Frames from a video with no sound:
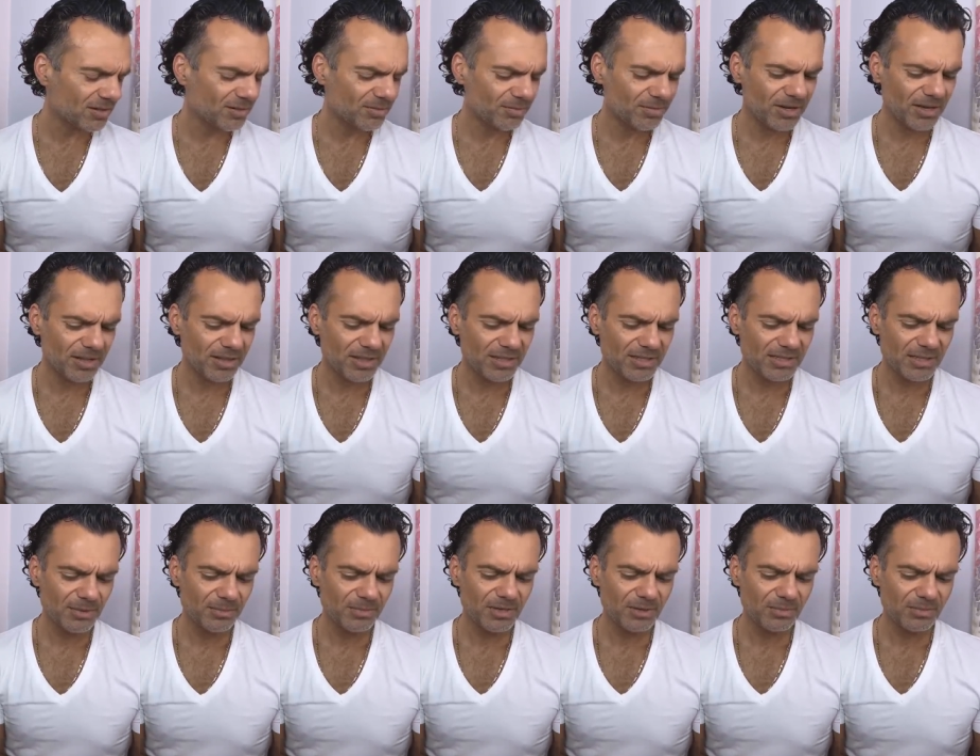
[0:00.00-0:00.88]
but I think
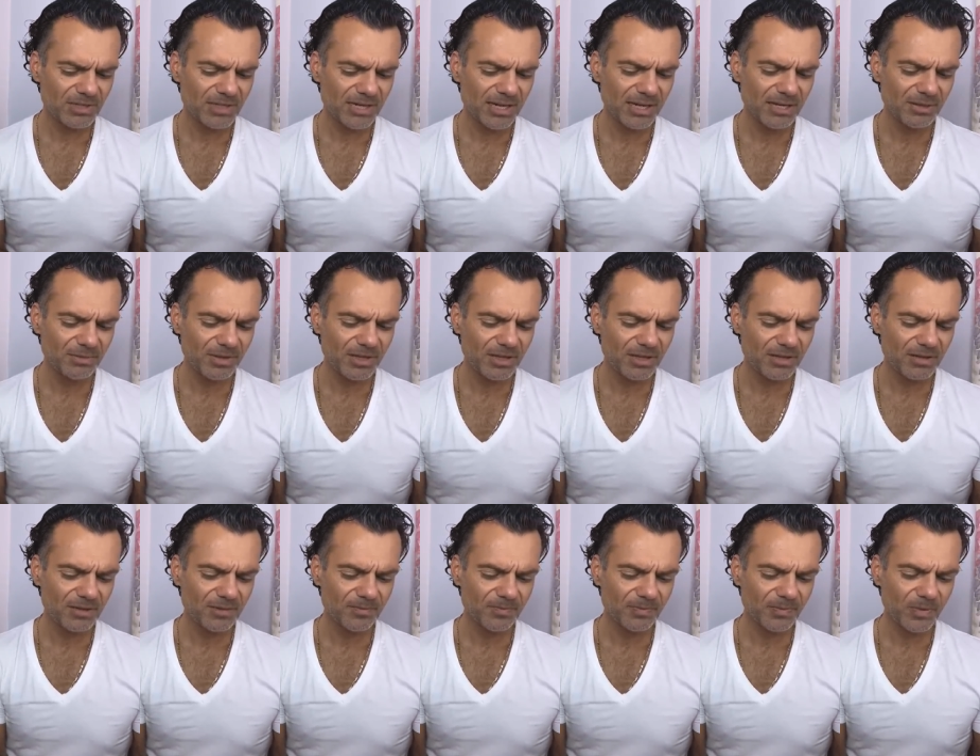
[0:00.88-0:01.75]
somebody was telling me
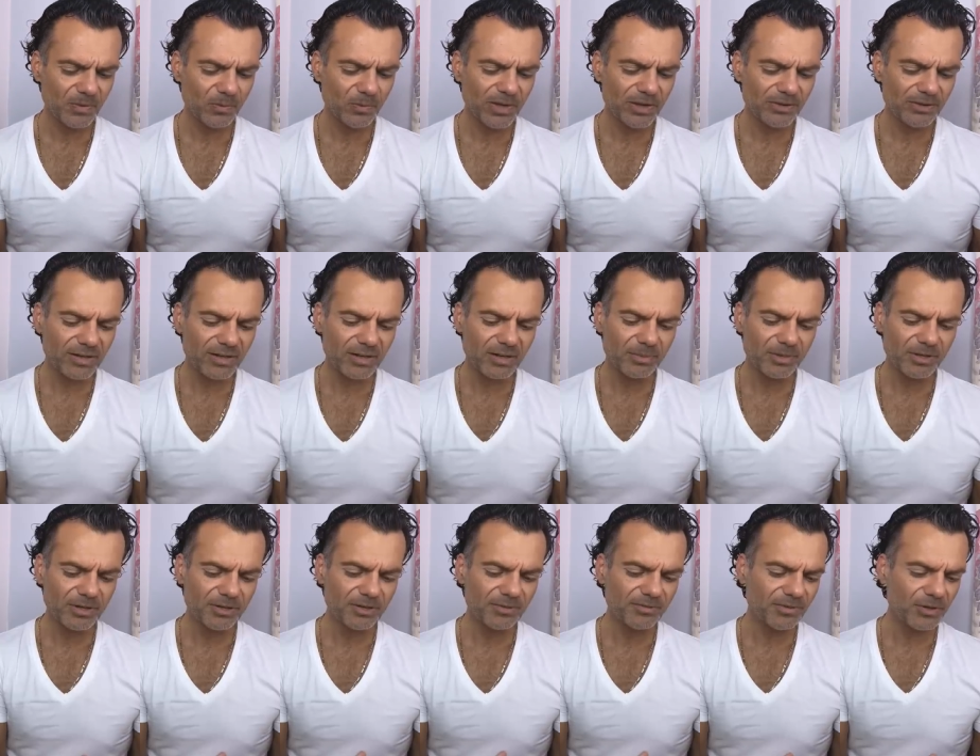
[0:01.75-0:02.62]
that we're a little
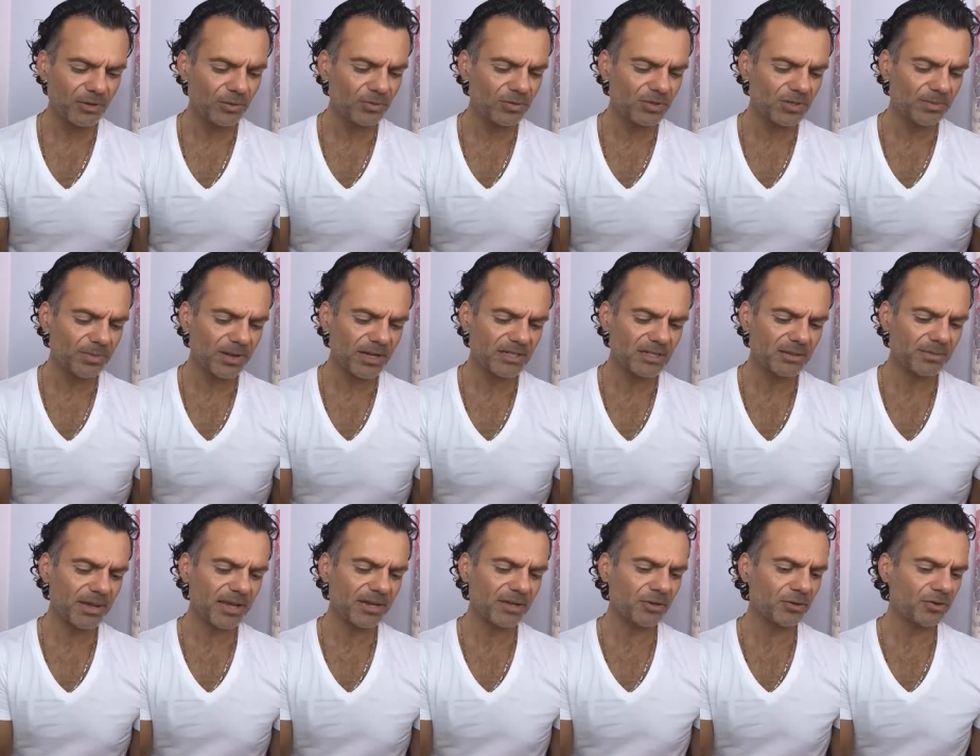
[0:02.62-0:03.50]
bit confused by
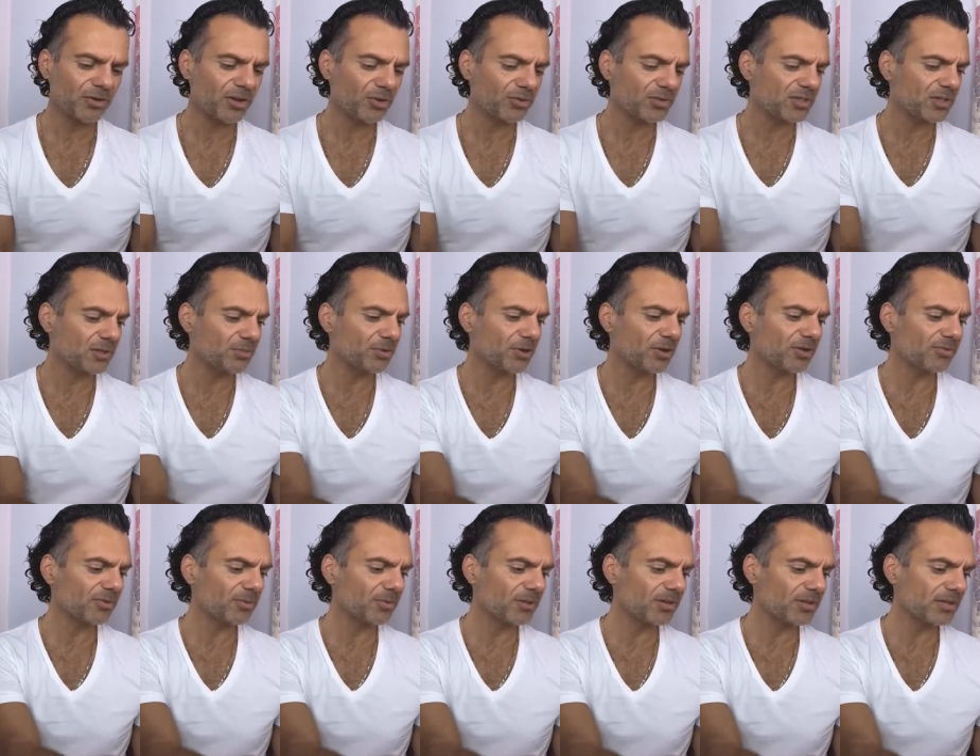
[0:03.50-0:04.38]
tobacco notes in
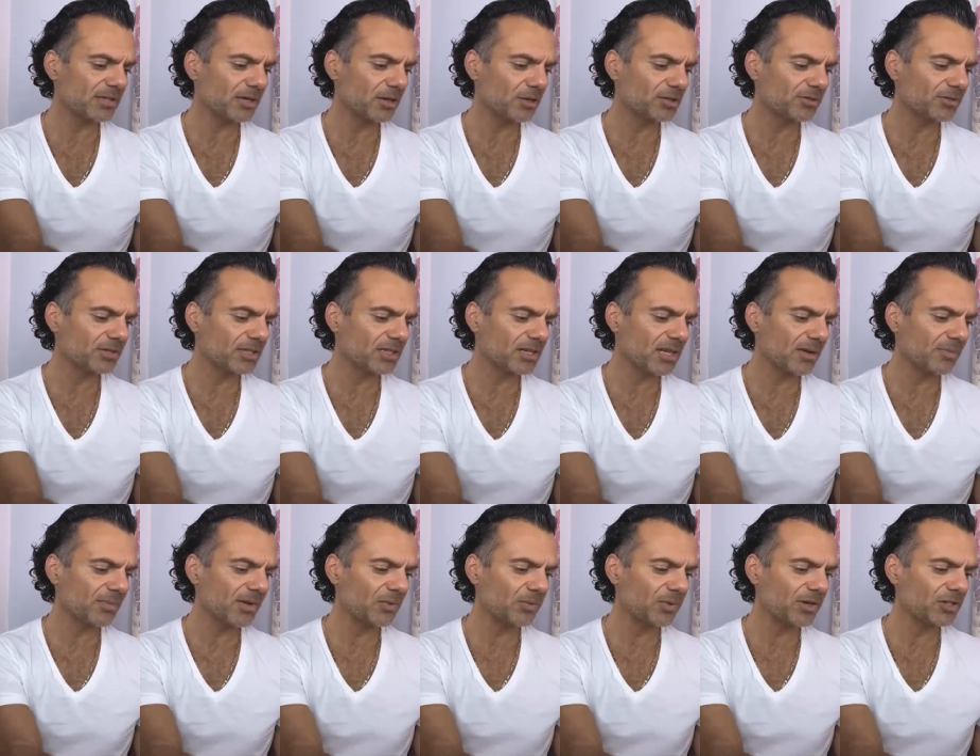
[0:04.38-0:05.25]
perfume because a lot of the
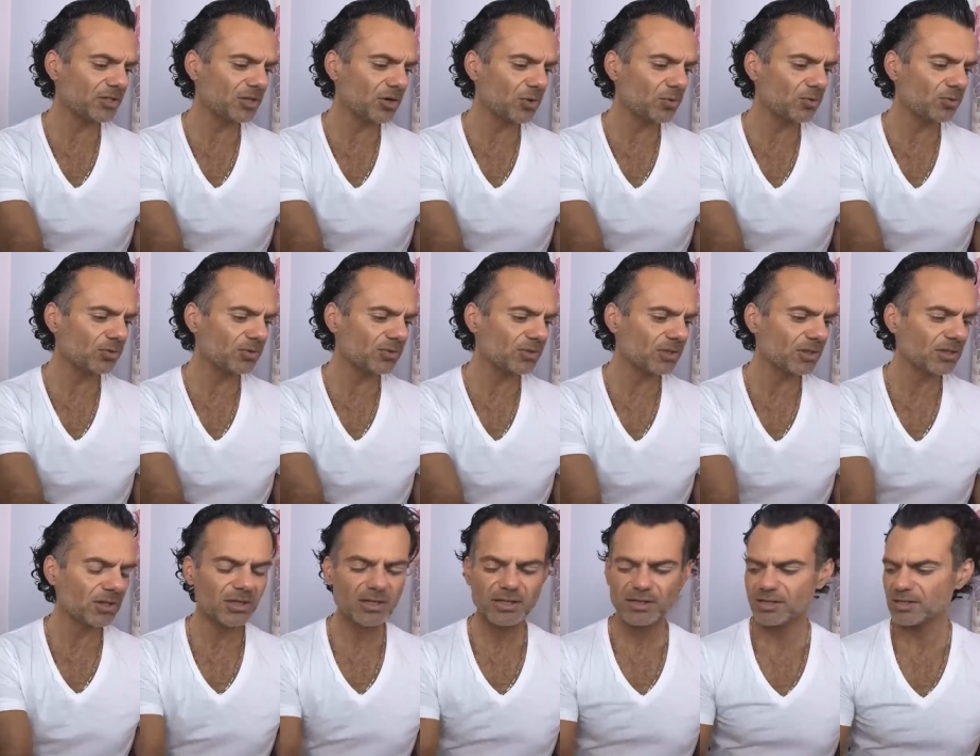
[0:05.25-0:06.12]
time when we're told
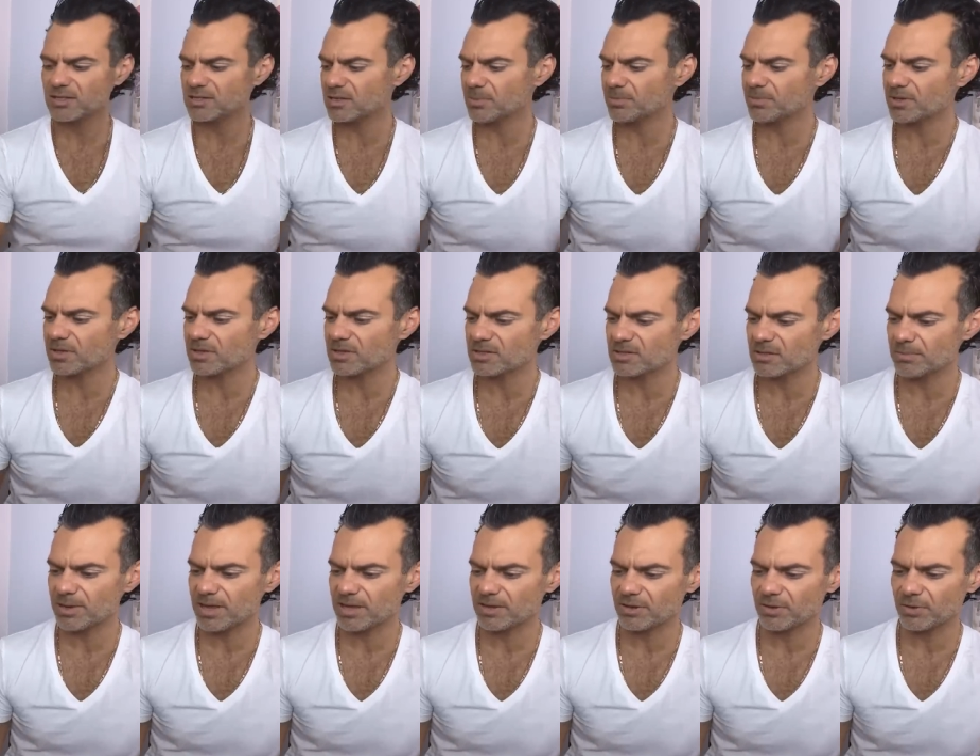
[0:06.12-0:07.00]
that something is
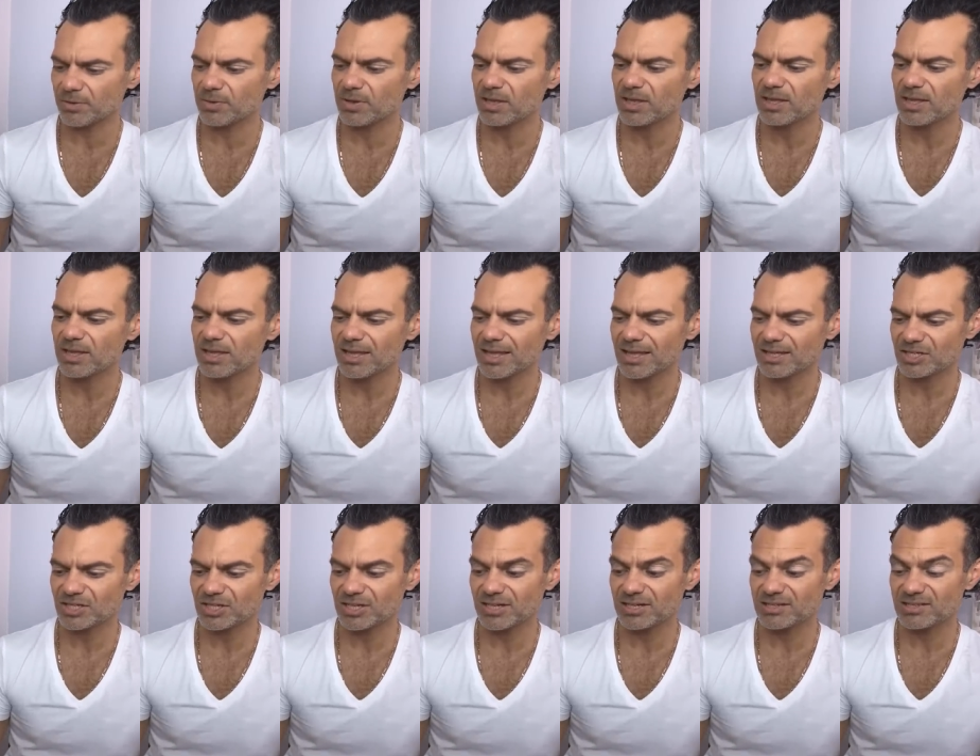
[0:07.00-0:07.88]
tobacco,
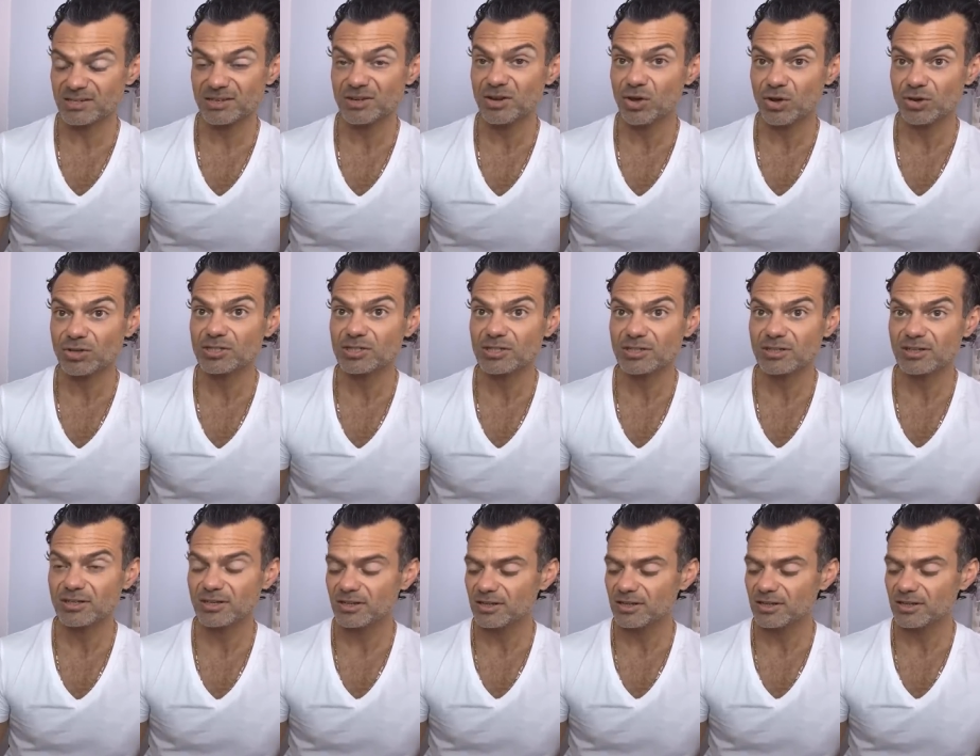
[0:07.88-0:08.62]
actually it's not.